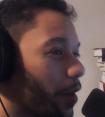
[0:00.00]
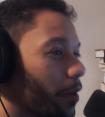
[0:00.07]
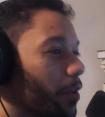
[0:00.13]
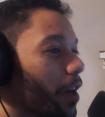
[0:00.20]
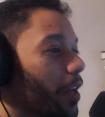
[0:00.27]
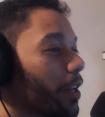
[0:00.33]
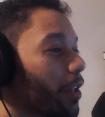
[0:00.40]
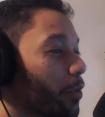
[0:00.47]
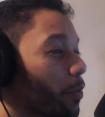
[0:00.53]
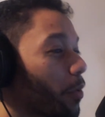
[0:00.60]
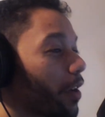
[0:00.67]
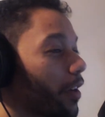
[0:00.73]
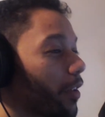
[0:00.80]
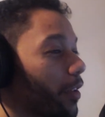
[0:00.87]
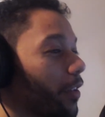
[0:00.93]

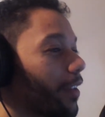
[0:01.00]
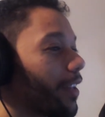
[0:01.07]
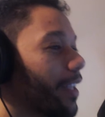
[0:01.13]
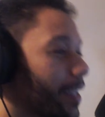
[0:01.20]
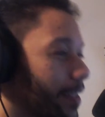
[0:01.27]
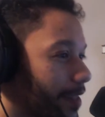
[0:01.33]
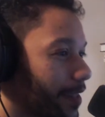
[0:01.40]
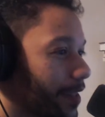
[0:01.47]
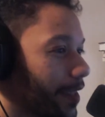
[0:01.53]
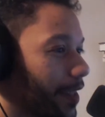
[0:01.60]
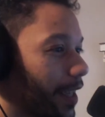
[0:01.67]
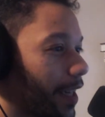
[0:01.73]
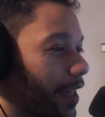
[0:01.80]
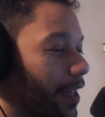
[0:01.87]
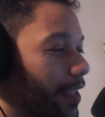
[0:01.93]
on our list
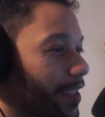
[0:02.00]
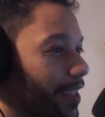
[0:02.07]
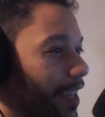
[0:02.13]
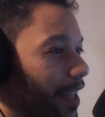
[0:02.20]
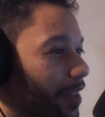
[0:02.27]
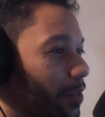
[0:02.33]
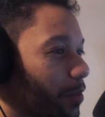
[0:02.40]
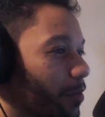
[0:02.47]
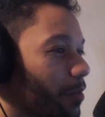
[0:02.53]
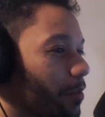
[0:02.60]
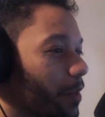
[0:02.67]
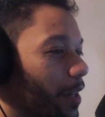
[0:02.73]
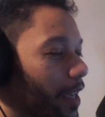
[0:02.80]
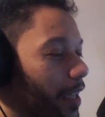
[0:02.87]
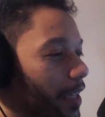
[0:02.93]
to get
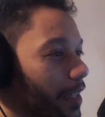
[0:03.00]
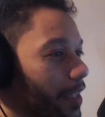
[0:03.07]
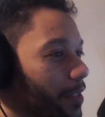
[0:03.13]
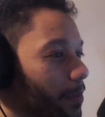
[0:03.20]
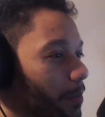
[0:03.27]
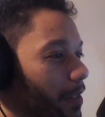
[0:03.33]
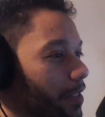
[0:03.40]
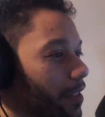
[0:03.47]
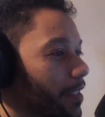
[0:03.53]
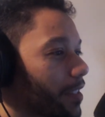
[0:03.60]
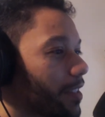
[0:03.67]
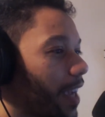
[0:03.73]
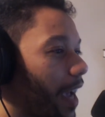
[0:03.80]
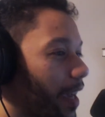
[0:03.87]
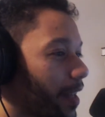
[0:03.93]
through, and this one is
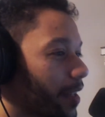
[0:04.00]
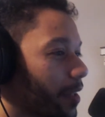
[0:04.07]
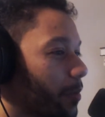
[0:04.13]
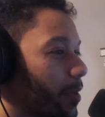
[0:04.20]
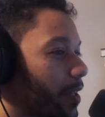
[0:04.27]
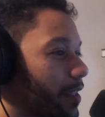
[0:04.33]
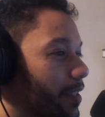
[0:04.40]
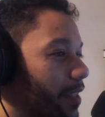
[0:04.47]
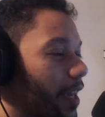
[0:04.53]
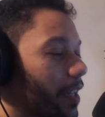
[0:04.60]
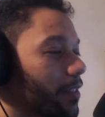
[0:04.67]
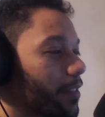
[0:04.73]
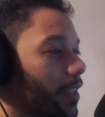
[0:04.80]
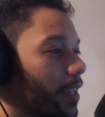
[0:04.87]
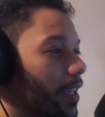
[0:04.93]
exactly what it
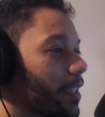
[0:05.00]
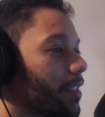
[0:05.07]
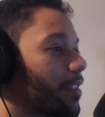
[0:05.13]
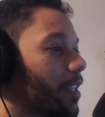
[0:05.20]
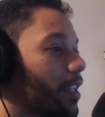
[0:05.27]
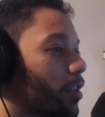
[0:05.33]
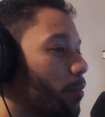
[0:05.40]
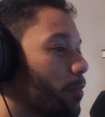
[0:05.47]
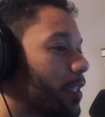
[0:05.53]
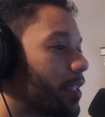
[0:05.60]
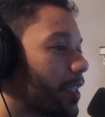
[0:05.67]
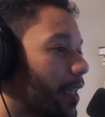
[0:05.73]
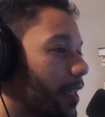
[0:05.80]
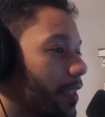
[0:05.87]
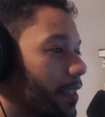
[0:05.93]
sounds like. It is the human
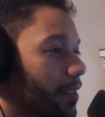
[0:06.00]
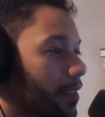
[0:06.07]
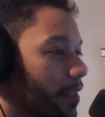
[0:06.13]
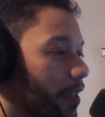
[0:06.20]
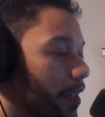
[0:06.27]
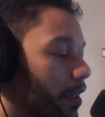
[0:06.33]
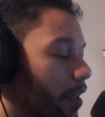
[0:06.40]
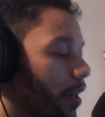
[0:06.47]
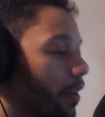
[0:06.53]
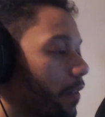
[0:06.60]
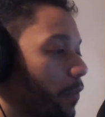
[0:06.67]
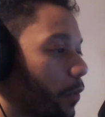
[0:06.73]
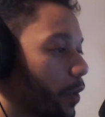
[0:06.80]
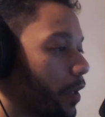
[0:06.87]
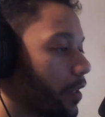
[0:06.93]
tendency
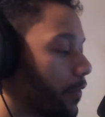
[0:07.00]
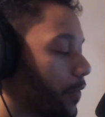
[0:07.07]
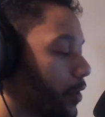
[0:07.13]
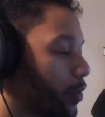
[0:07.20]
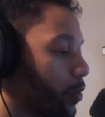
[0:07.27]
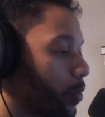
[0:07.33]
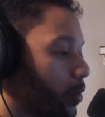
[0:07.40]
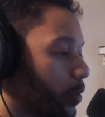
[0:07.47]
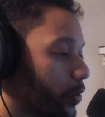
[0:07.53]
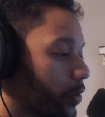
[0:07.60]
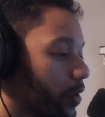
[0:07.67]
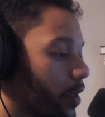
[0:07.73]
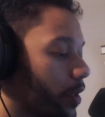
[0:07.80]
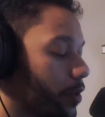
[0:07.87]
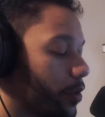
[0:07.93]
for individuals
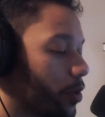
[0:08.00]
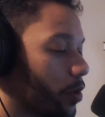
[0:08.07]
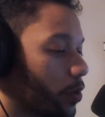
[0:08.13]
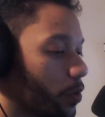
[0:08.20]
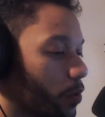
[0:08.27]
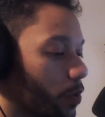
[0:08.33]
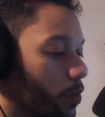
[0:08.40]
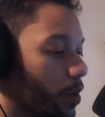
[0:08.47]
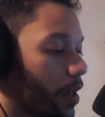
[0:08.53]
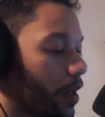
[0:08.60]
to